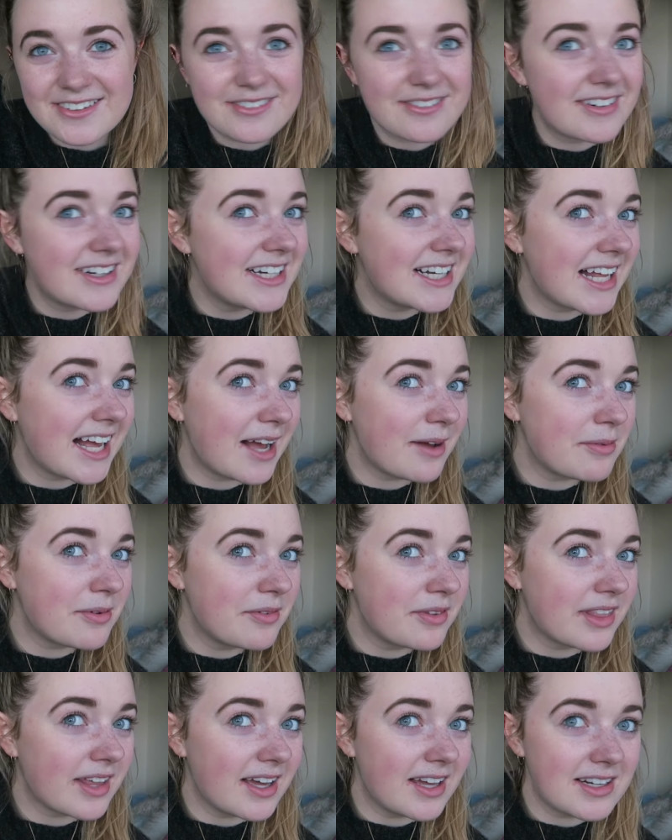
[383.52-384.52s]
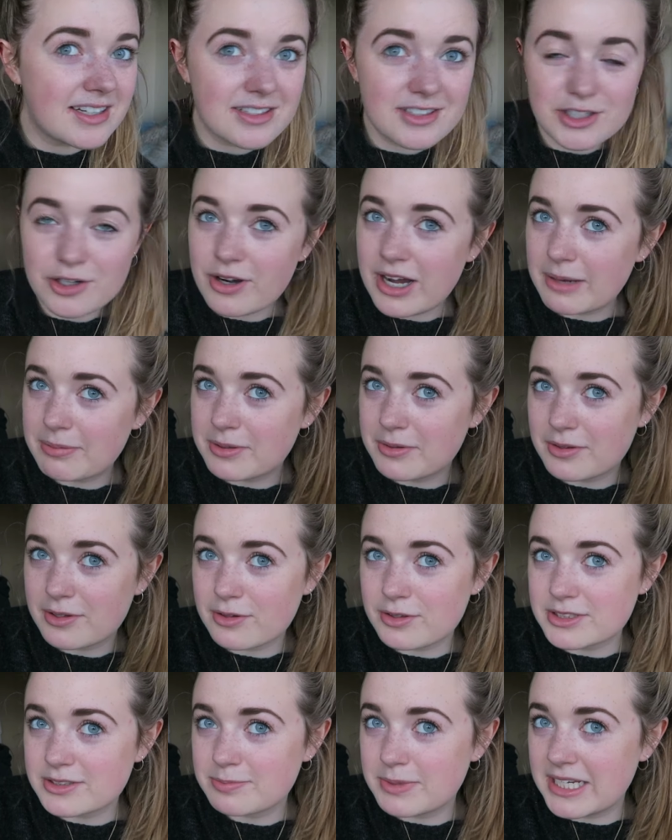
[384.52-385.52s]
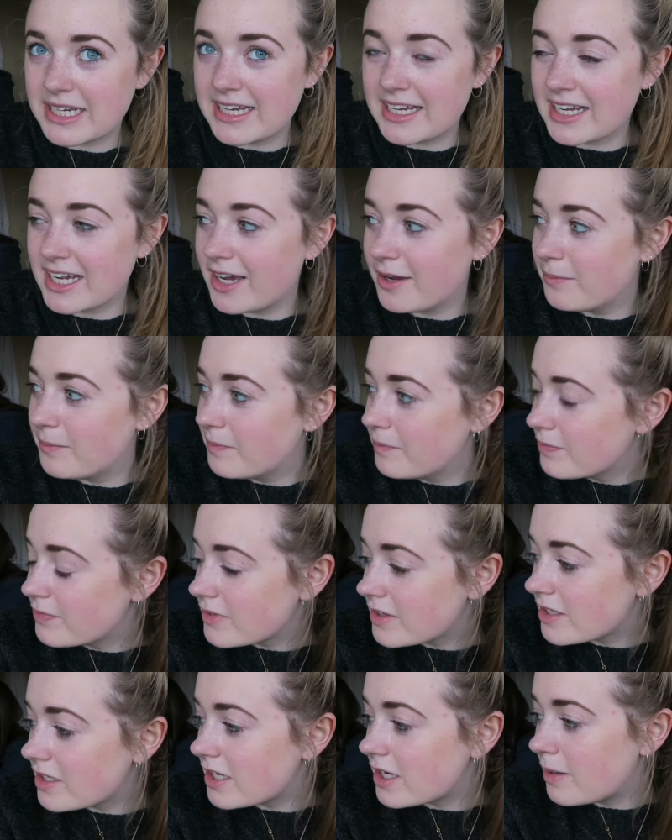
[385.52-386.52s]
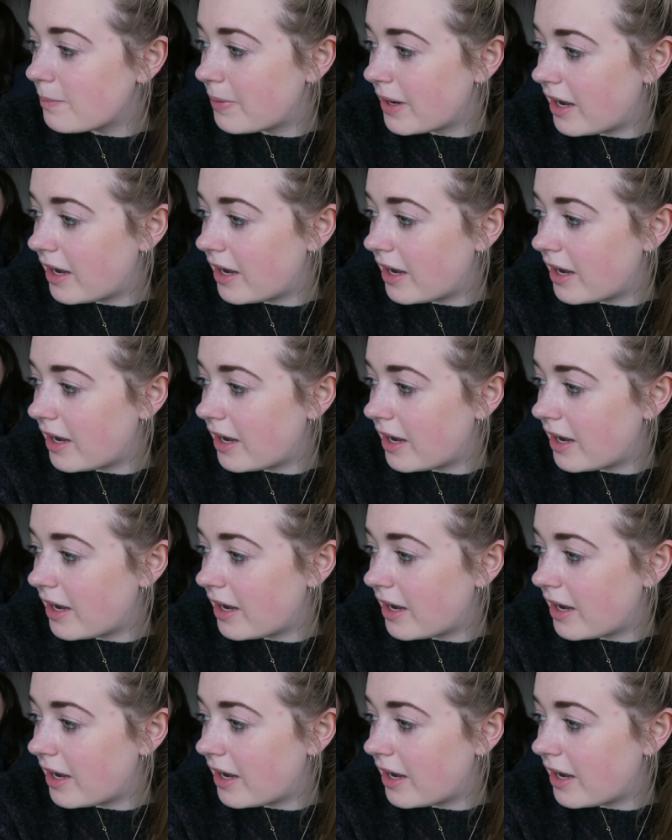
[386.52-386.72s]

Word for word: Really happy with it. You're happy with yours being um, a